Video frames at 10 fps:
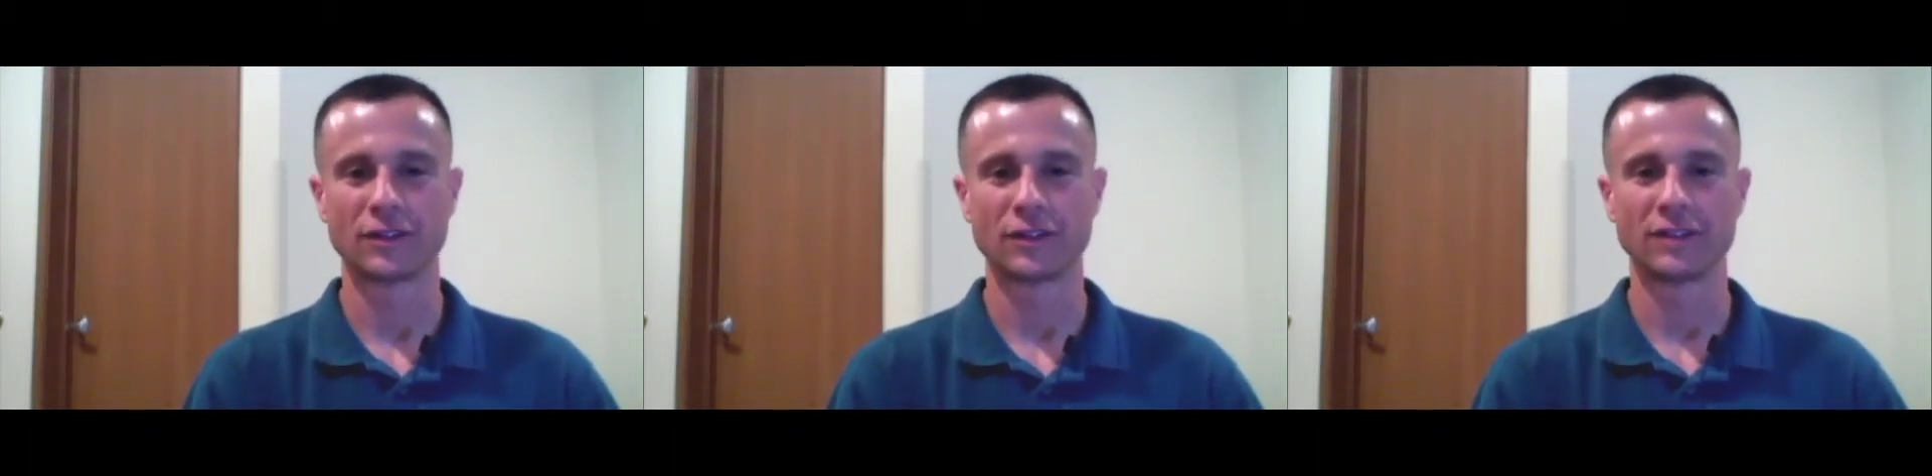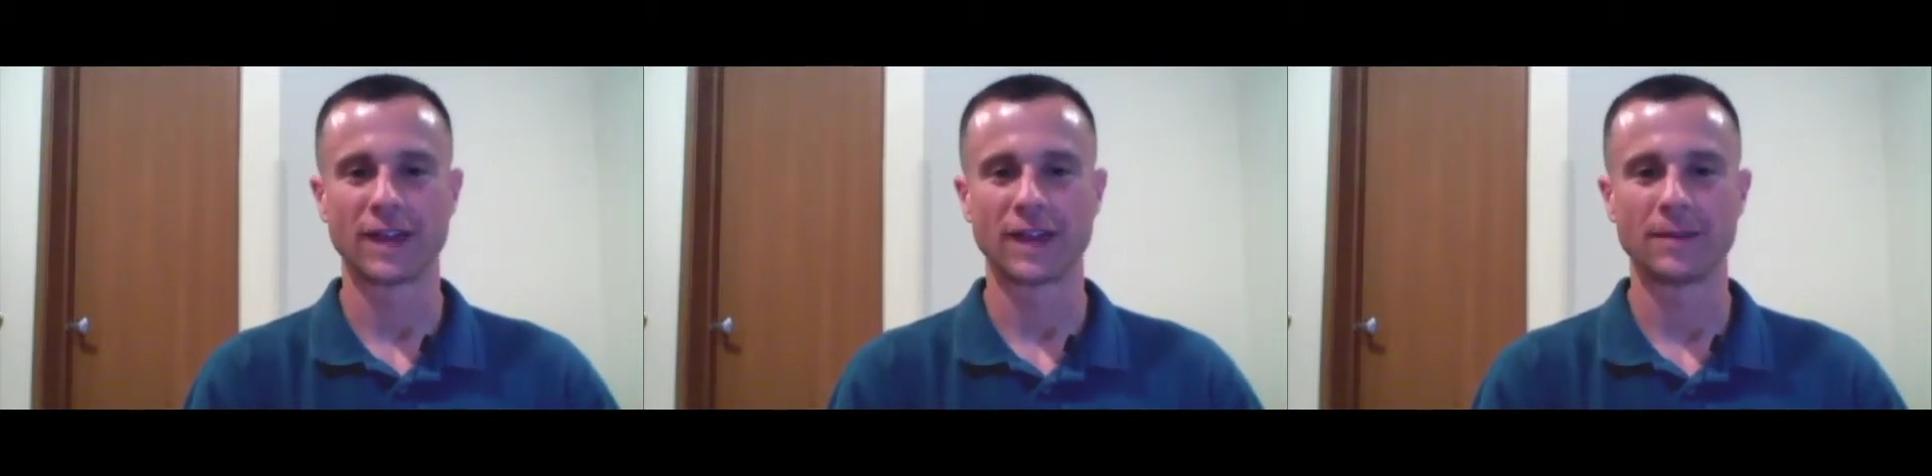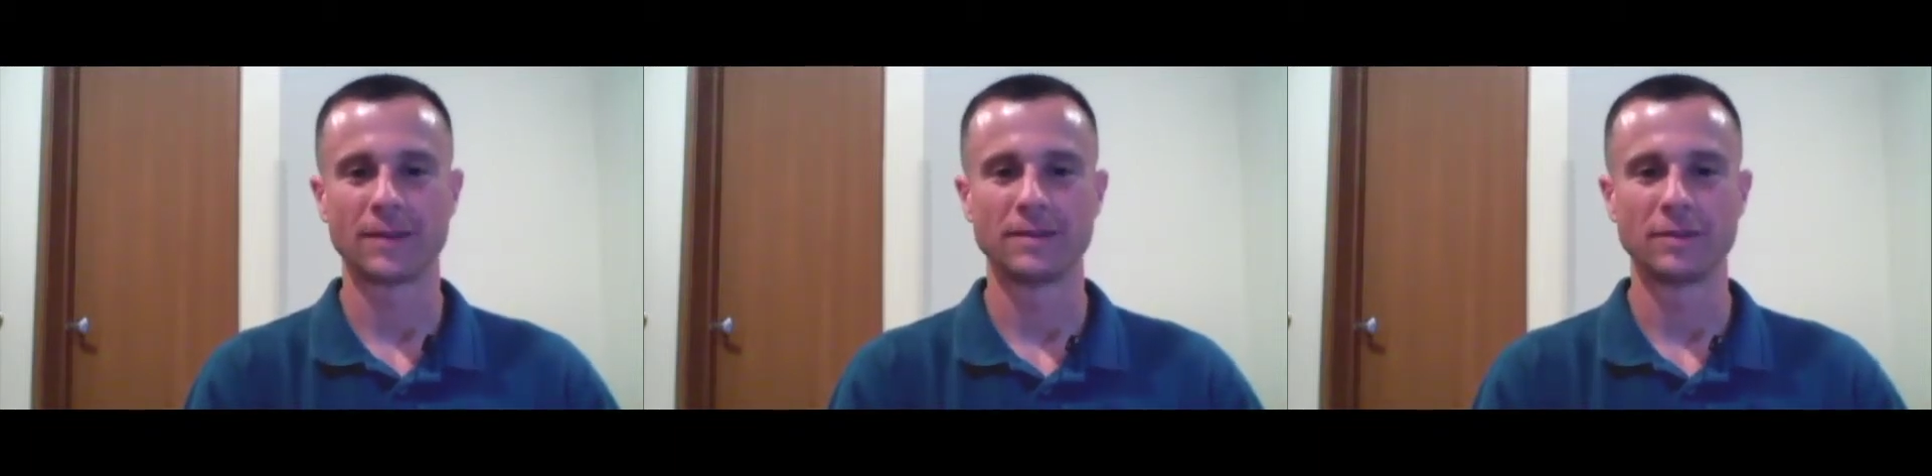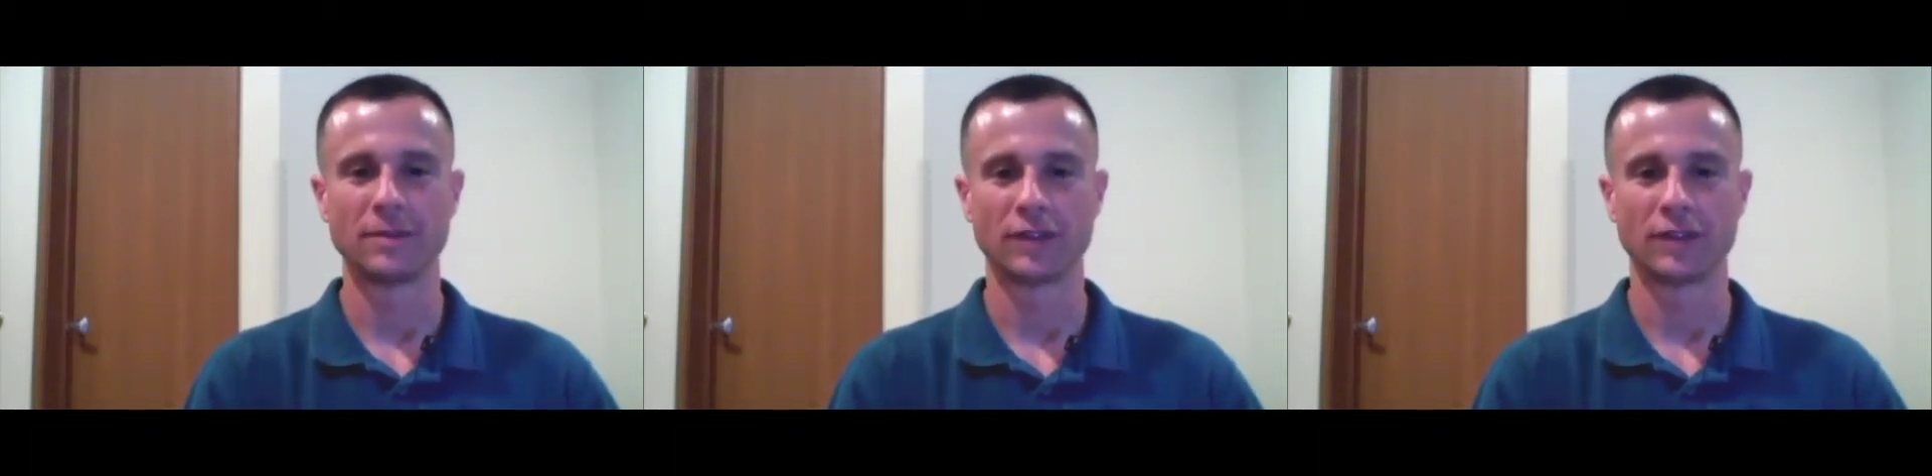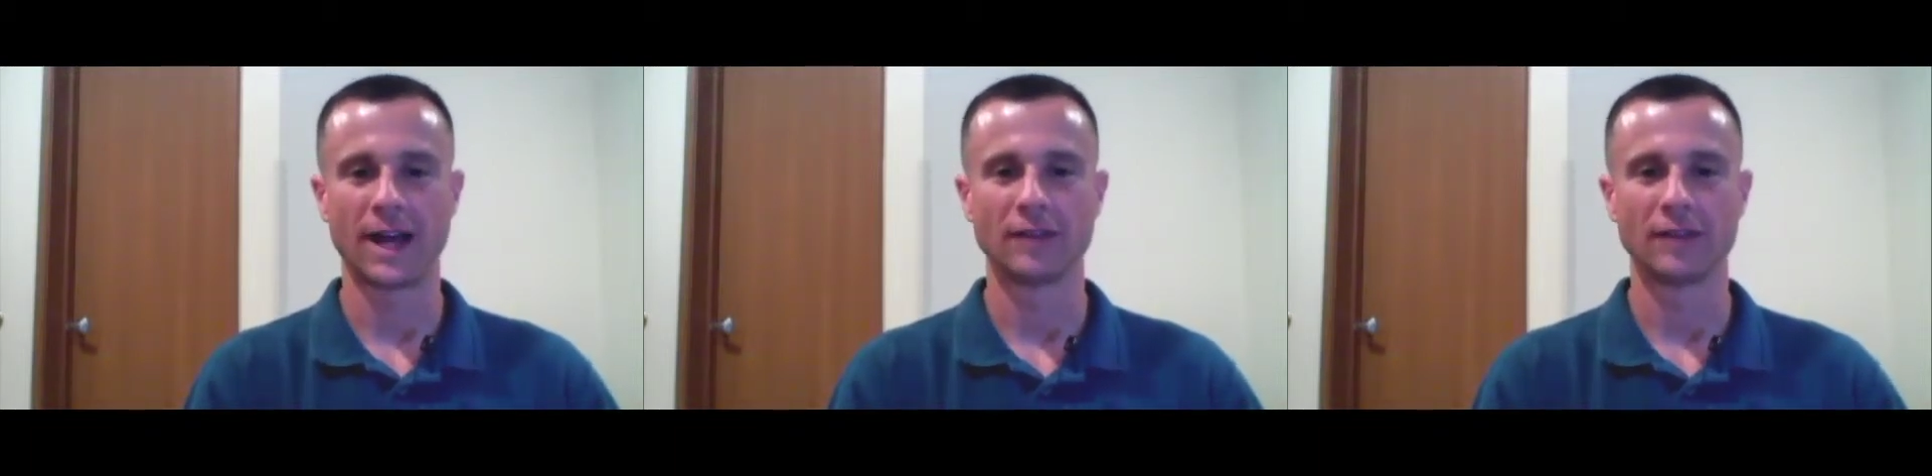there's things that happen in
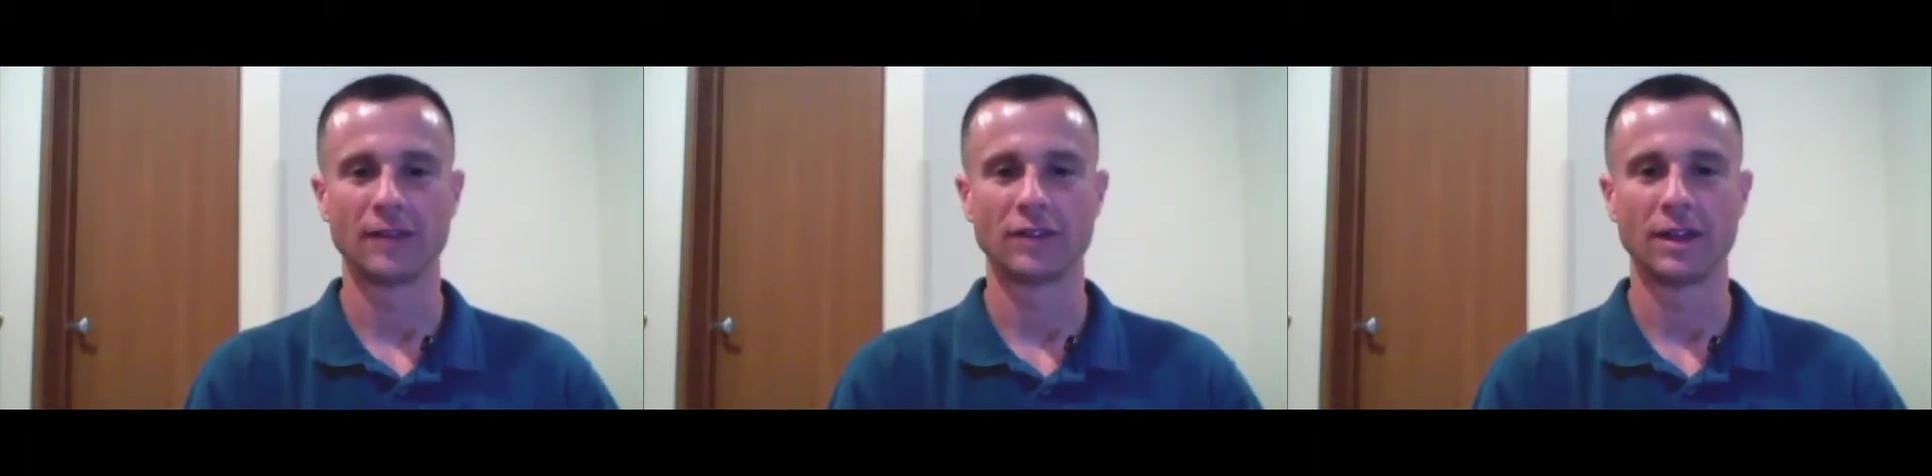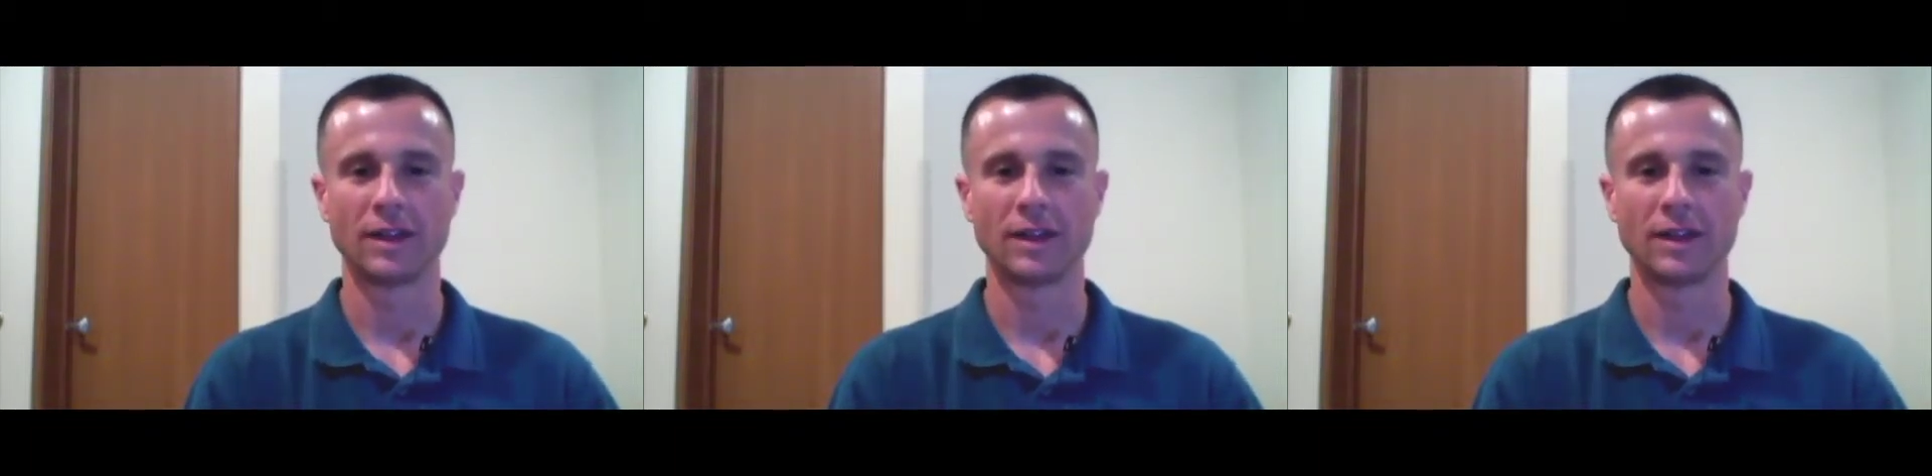people's lives,